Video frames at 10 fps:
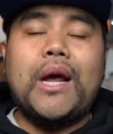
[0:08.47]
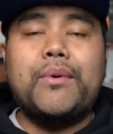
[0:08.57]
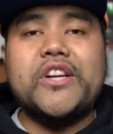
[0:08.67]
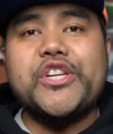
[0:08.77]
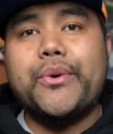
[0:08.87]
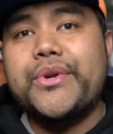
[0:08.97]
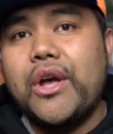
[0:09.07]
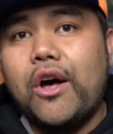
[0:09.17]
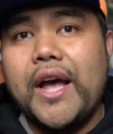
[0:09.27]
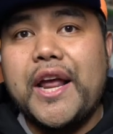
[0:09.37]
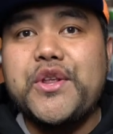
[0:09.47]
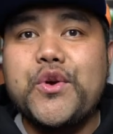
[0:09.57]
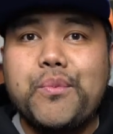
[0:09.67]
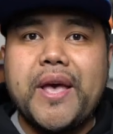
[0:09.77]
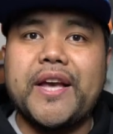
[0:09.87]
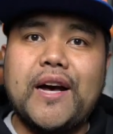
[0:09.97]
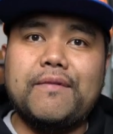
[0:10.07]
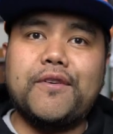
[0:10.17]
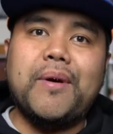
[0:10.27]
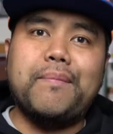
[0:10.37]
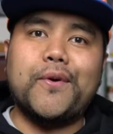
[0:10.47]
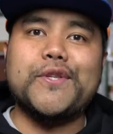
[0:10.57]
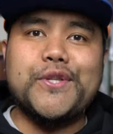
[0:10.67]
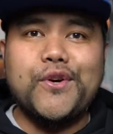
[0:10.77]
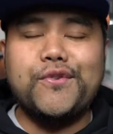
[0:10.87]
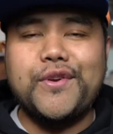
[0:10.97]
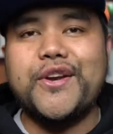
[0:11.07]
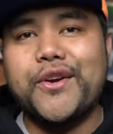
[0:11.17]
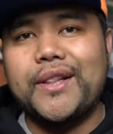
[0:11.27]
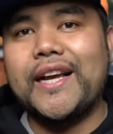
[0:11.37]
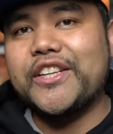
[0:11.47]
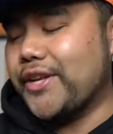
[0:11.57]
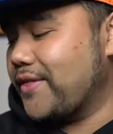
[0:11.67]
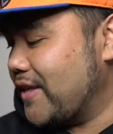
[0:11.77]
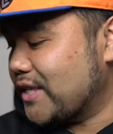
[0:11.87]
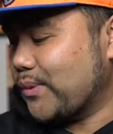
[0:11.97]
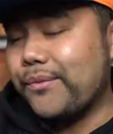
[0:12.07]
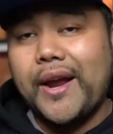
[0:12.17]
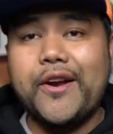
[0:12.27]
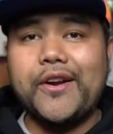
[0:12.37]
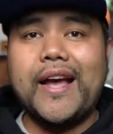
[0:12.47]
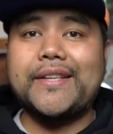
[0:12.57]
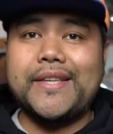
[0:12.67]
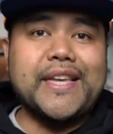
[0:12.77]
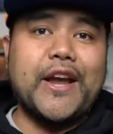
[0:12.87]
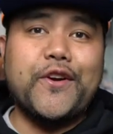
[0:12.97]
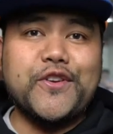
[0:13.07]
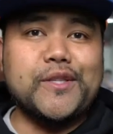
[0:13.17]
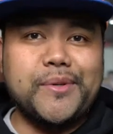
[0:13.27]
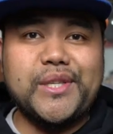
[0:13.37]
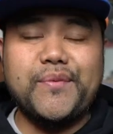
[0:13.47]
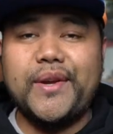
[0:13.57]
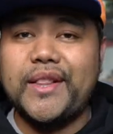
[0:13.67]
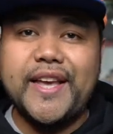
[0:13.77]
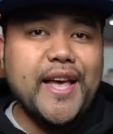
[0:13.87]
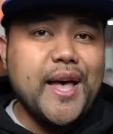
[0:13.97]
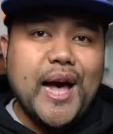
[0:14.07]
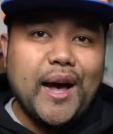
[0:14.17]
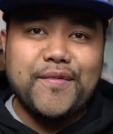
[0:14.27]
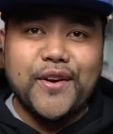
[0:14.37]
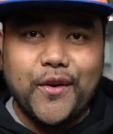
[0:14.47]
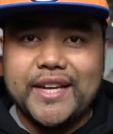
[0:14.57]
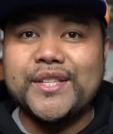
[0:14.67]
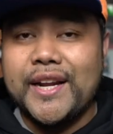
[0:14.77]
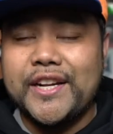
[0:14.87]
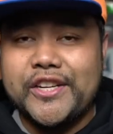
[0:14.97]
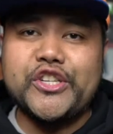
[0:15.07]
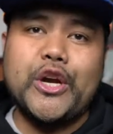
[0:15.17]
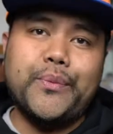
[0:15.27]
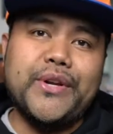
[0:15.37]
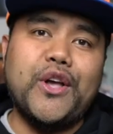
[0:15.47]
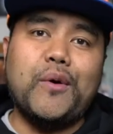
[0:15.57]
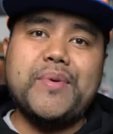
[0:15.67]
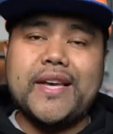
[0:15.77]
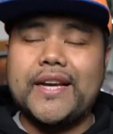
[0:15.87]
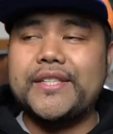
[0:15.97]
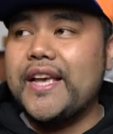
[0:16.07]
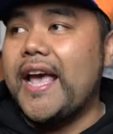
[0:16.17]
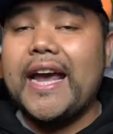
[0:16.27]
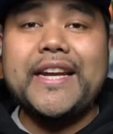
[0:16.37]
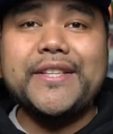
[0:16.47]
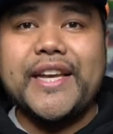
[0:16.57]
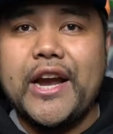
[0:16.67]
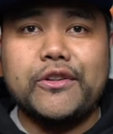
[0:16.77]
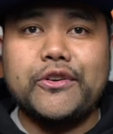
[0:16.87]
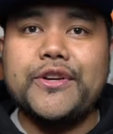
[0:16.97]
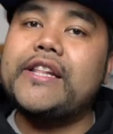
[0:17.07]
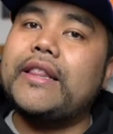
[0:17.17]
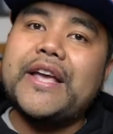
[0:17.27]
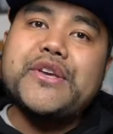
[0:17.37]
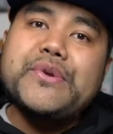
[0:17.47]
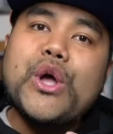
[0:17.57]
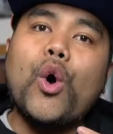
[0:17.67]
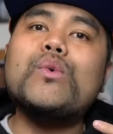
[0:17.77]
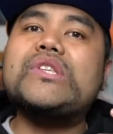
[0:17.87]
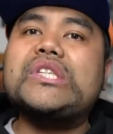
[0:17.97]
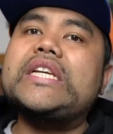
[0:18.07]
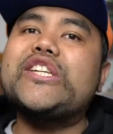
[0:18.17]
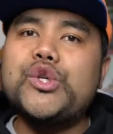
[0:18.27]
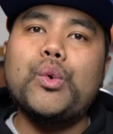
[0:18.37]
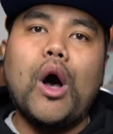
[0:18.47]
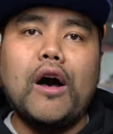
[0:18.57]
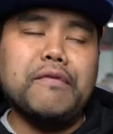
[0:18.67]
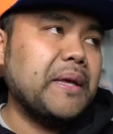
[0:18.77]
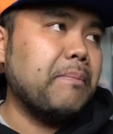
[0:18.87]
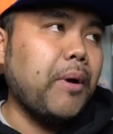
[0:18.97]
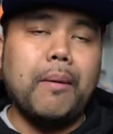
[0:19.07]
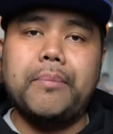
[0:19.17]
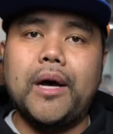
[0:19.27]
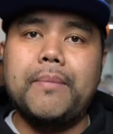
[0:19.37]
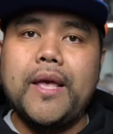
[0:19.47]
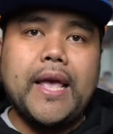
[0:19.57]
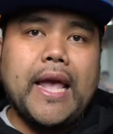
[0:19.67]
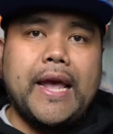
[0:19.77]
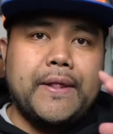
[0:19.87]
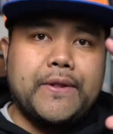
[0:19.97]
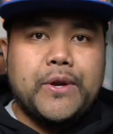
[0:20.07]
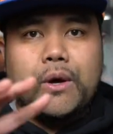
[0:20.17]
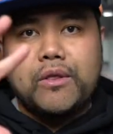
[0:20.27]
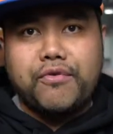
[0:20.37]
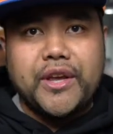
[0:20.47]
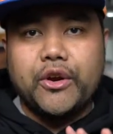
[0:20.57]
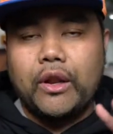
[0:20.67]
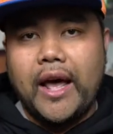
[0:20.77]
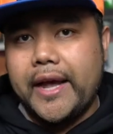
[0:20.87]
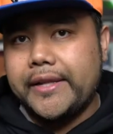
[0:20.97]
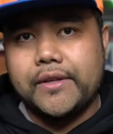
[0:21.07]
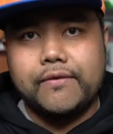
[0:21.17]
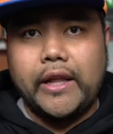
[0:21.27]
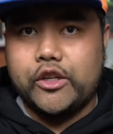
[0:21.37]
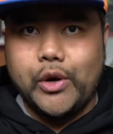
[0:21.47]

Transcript: I want to share with y'all a new pickup from my personal figure collection. This one right here, guys, this character specifically, I'm very excited to share with y'all because it is a character that you don't see too often pop up in, you know, the figure lines of like